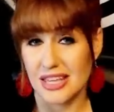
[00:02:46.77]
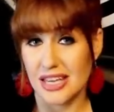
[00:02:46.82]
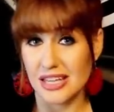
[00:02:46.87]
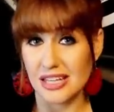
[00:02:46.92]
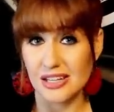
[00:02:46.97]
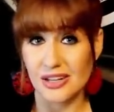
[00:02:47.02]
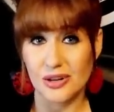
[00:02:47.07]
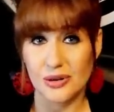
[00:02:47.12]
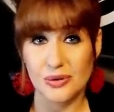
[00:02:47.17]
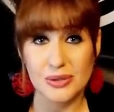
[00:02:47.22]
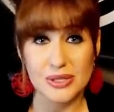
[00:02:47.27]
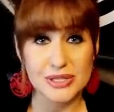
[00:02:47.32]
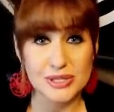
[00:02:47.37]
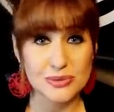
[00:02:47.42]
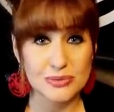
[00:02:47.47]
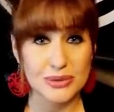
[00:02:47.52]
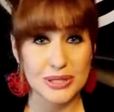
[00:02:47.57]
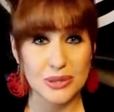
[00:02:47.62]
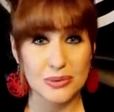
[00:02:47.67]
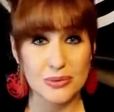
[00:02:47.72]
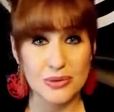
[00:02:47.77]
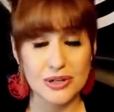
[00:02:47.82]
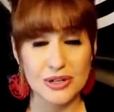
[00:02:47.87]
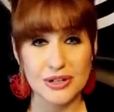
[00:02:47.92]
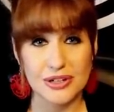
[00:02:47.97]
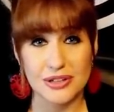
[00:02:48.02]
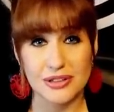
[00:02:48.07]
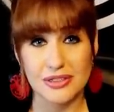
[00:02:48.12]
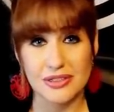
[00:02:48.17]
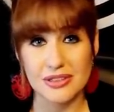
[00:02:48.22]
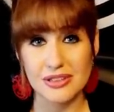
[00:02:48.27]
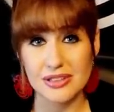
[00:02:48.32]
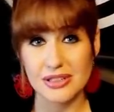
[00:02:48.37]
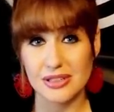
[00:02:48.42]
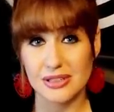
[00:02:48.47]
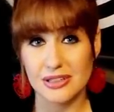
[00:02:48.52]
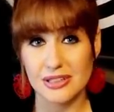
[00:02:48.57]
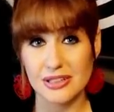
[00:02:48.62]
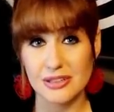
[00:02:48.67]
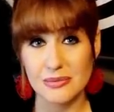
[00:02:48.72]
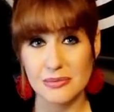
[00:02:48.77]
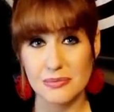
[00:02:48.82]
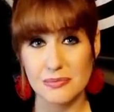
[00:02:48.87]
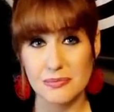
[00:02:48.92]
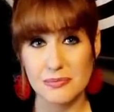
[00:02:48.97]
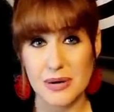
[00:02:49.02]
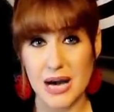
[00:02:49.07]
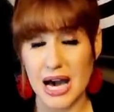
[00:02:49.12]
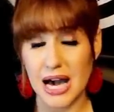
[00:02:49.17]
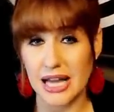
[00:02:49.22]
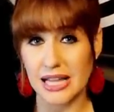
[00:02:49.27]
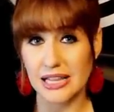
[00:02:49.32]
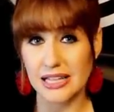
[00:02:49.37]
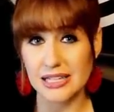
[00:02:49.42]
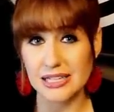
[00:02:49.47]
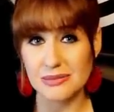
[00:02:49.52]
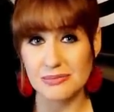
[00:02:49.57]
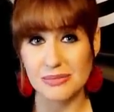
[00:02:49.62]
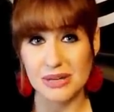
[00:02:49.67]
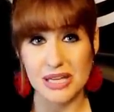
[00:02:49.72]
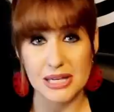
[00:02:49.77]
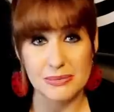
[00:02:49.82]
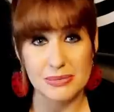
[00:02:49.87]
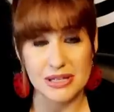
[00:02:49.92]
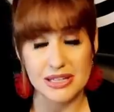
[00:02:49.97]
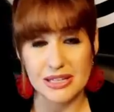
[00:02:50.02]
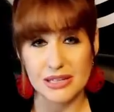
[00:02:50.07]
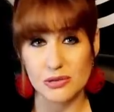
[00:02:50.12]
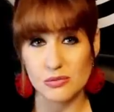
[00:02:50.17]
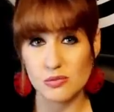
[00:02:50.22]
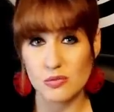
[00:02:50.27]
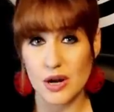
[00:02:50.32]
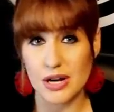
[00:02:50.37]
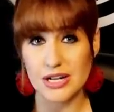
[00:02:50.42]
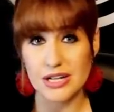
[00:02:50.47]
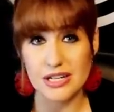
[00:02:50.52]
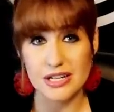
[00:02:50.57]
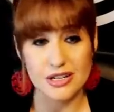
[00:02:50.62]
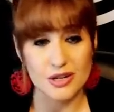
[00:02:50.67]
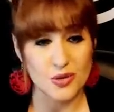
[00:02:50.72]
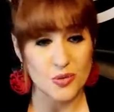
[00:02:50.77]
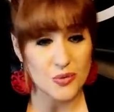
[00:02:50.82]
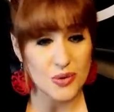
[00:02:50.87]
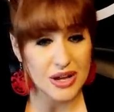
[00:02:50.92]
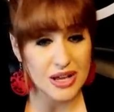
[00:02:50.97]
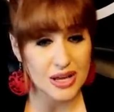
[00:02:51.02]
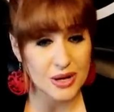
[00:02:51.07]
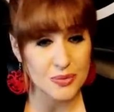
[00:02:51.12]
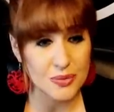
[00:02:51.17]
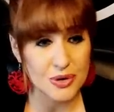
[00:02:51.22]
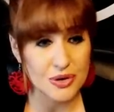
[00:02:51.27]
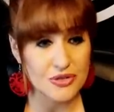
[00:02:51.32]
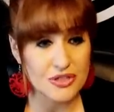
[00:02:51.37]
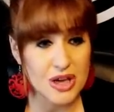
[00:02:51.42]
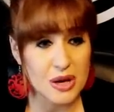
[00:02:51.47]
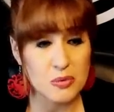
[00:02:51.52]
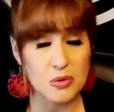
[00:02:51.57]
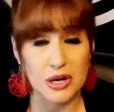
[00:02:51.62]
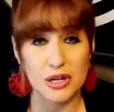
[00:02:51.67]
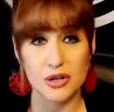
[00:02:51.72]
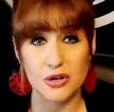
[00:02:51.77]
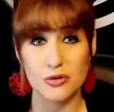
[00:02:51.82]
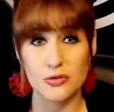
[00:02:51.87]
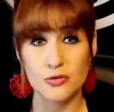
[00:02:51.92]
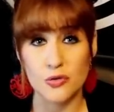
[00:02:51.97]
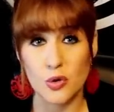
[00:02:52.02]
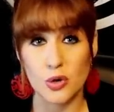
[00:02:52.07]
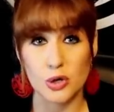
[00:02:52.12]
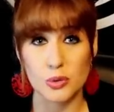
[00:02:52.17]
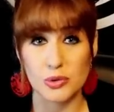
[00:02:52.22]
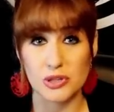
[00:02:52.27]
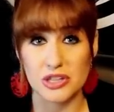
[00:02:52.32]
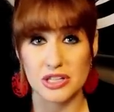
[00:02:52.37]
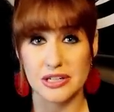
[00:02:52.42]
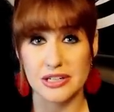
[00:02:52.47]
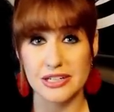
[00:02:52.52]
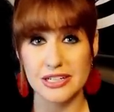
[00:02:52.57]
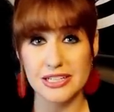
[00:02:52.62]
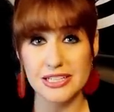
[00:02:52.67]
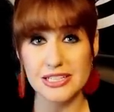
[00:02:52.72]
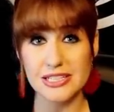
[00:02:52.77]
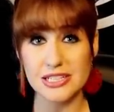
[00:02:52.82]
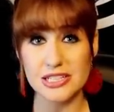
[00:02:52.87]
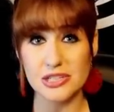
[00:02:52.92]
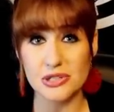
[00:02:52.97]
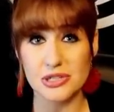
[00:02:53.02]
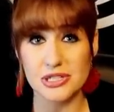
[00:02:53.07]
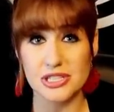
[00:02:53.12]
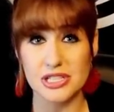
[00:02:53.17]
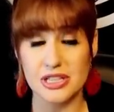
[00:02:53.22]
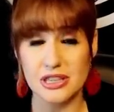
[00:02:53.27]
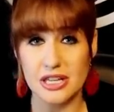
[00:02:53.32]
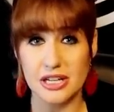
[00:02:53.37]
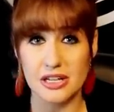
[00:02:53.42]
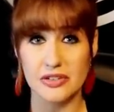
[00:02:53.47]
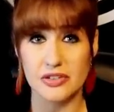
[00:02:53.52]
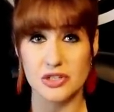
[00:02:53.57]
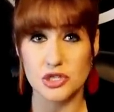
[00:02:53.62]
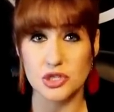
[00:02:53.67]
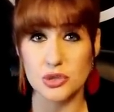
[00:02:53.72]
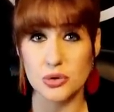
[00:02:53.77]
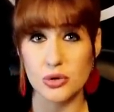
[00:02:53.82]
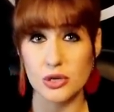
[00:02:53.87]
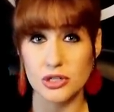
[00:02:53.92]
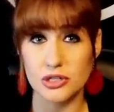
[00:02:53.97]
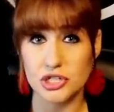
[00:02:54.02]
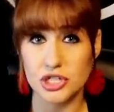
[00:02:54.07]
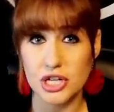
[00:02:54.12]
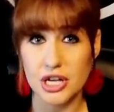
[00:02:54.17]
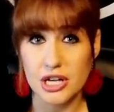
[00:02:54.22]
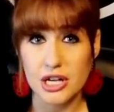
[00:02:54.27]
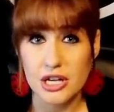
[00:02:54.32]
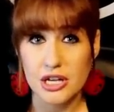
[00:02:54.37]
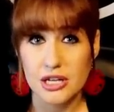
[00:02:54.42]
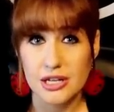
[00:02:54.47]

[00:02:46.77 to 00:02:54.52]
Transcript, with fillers: They can always rework the pilot, maybe write it in a way where they want to go forward with it. It is interesting that even George